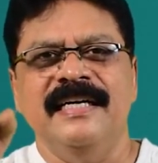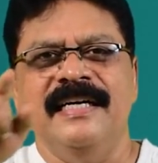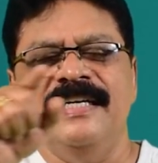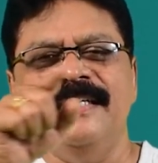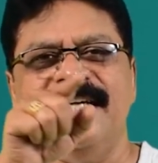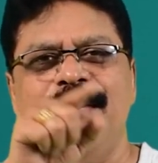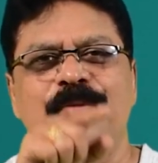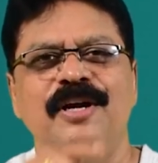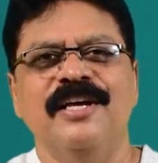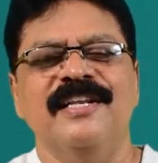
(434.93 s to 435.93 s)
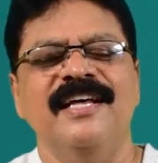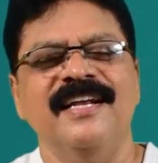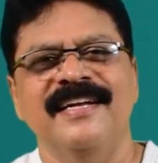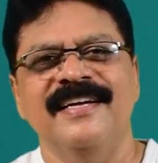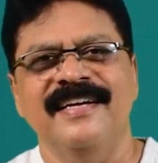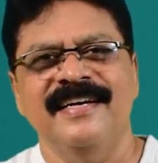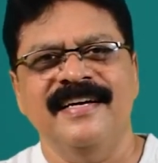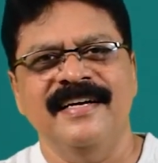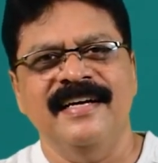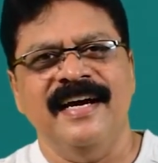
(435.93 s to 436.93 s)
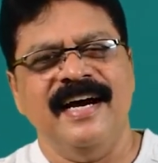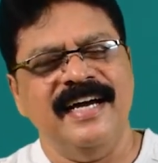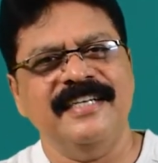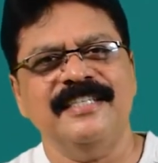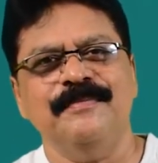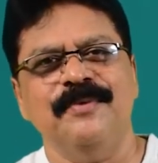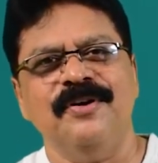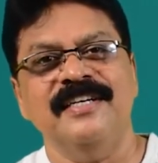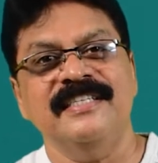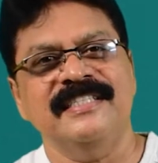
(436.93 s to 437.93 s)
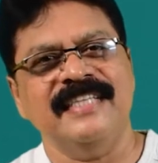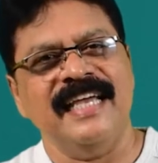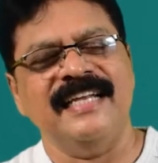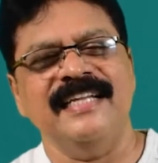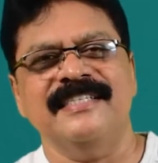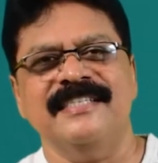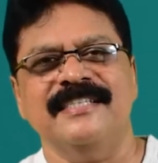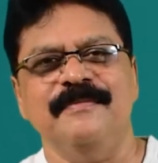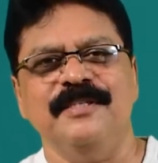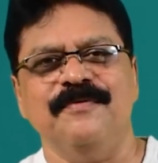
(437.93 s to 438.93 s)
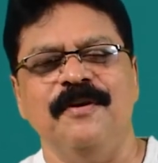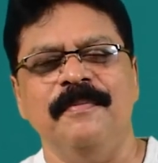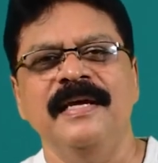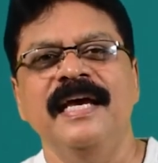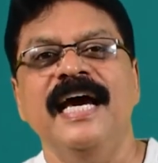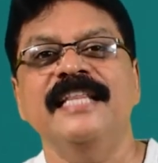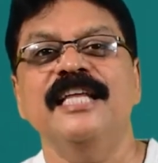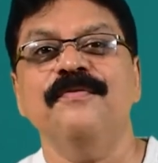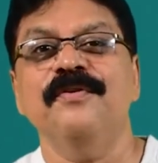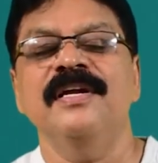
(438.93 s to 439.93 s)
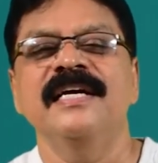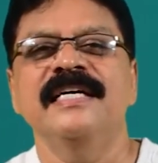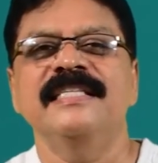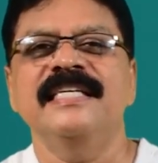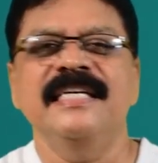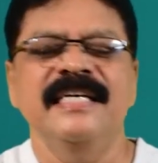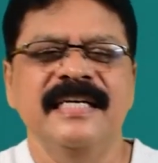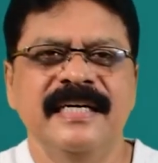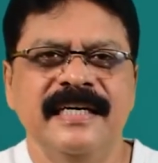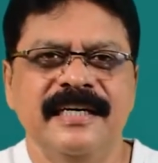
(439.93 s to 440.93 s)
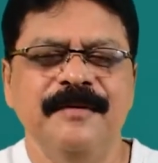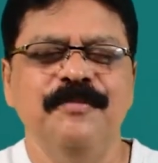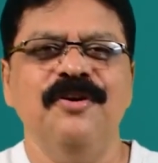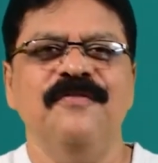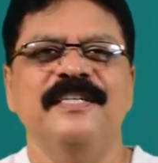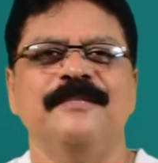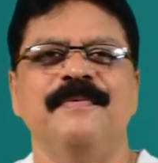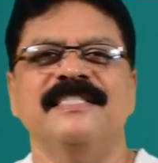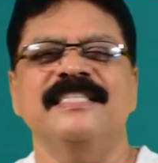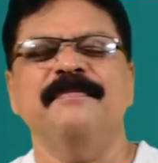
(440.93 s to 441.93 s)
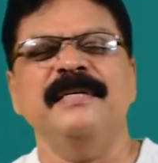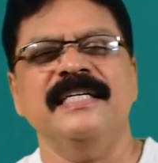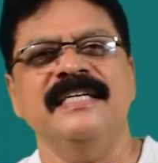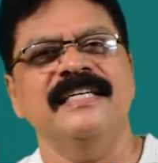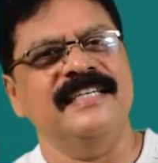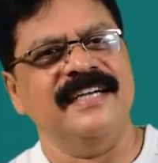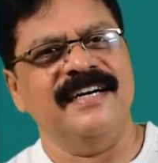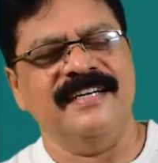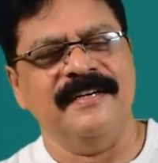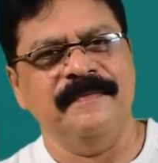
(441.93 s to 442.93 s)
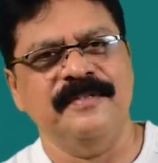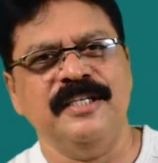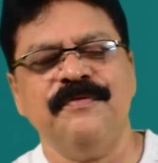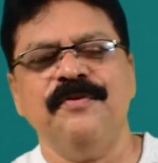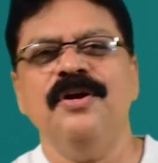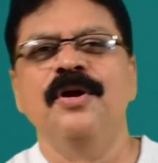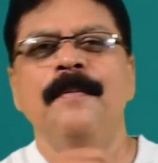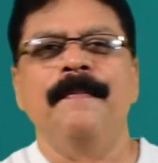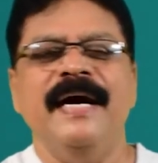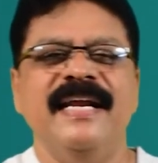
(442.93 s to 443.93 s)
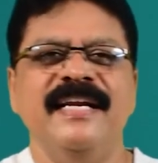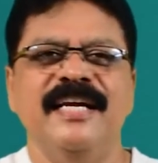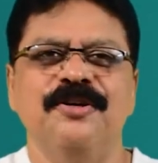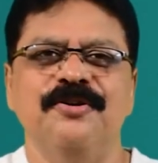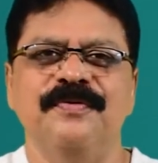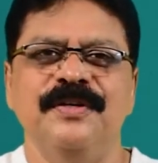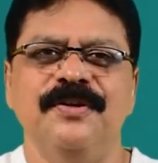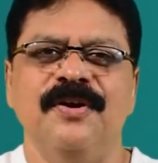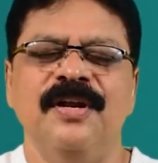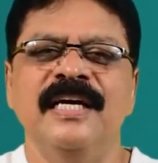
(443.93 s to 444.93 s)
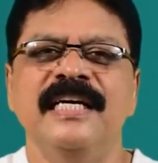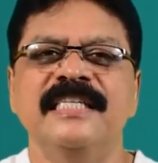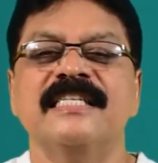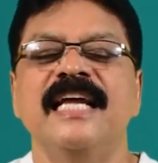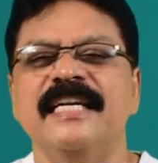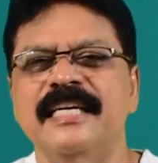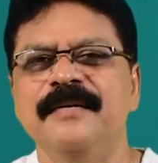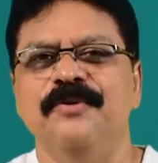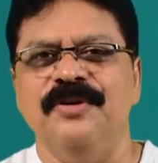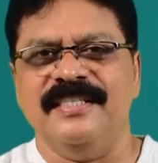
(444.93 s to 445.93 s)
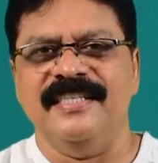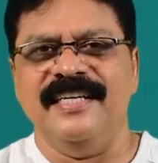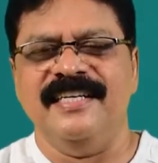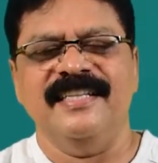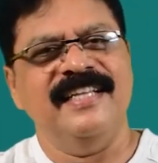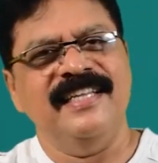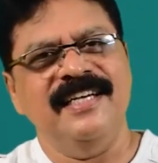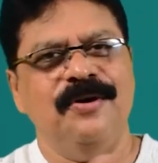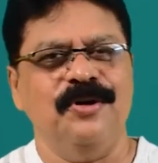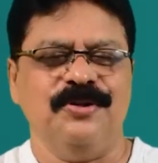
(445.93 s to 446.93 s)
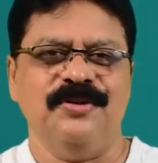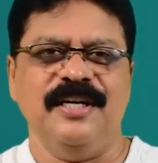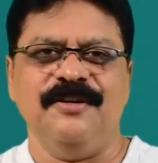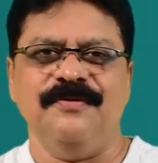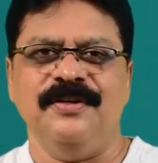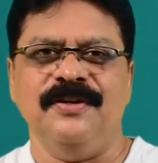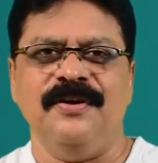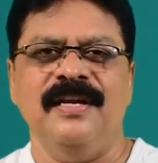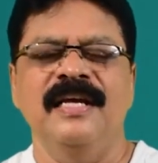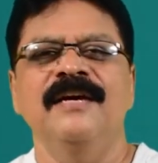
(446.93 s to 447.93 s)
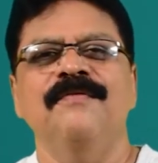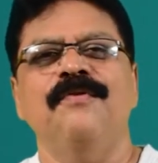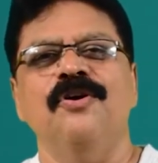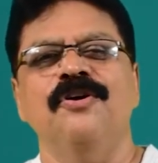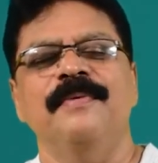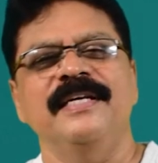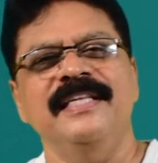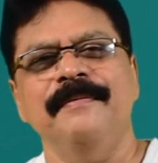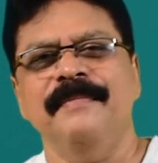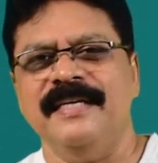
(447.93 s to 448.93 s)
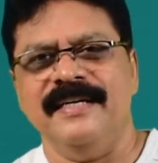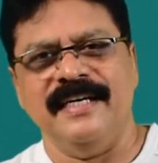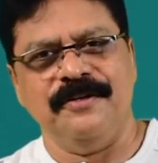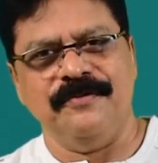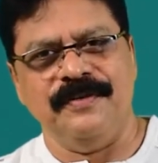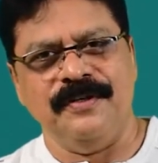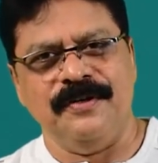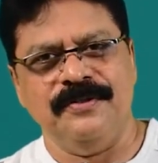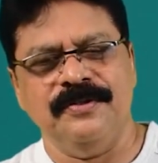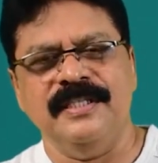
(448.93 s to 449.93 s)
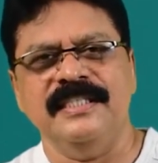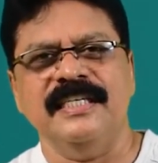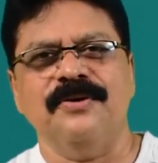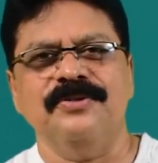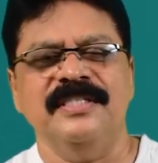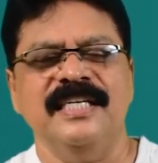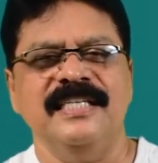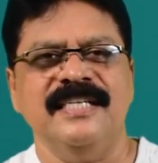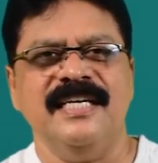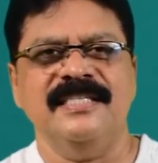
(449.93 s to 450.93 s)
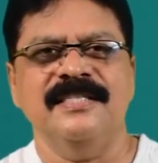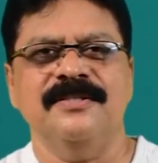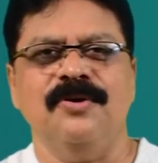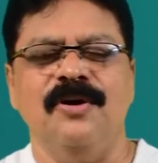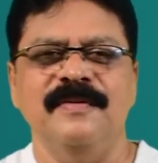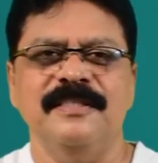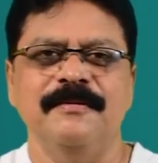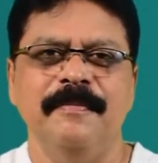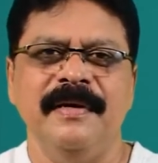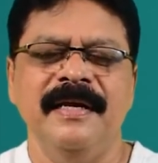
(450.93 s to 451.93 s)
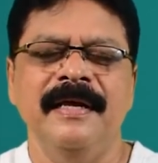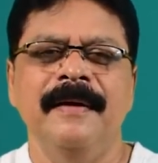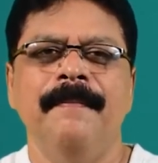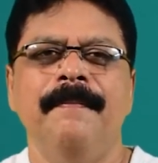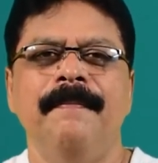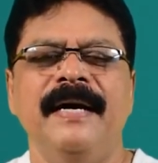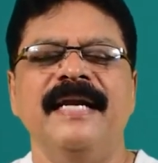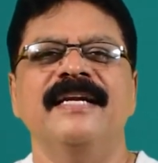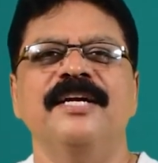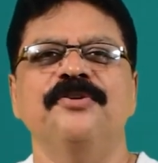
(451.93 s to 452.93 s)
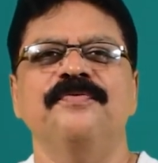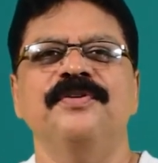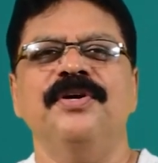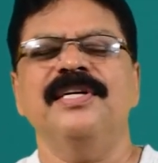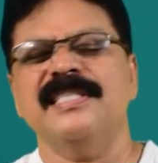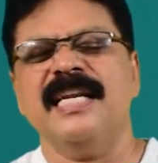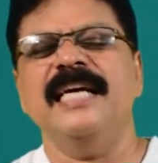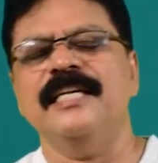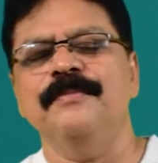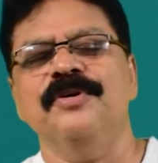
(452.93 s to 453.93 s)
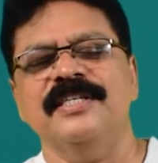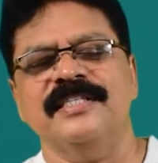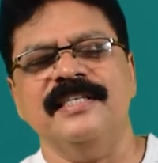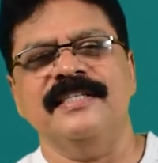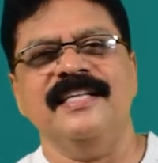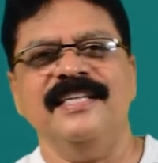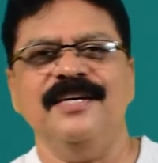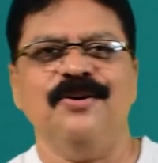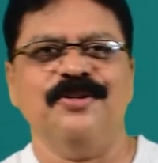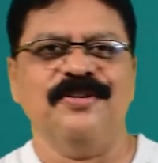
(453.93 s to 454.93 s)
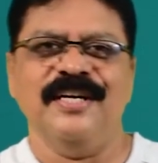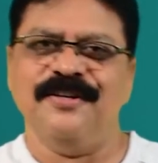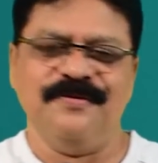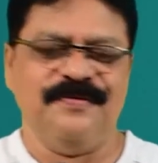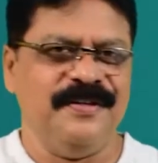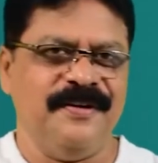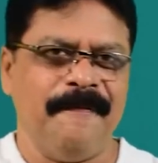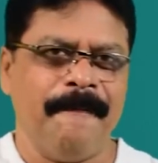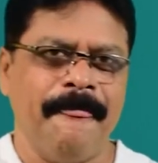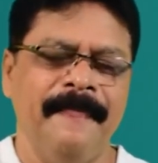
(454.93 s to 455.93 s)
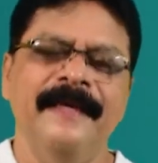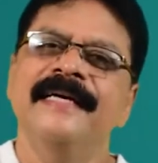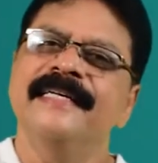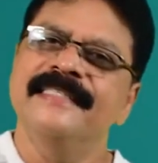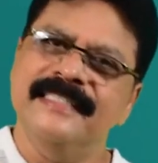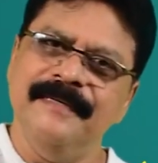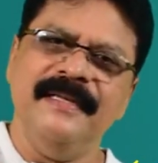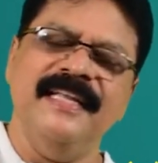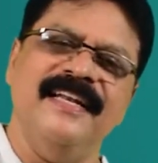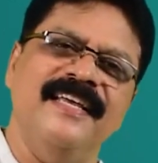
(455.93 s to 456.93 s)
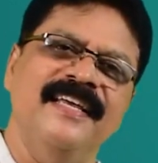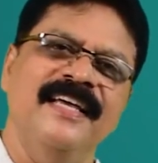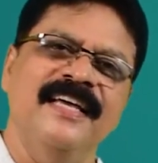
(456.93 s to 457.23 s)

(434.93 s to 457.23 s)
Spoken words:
intramolecular hydrogen bonded cyclic system is formed, and therefore, the removal of H plus is a bit retarded. Therefore, paranitrophenol is slightly more acidic than the orthonitrophenol, followed by the metanitrophenol. So, this is a question that is asked. So, always remember, paranitrophenol is slightly more acidic than the orthonitrophenol. Similarly,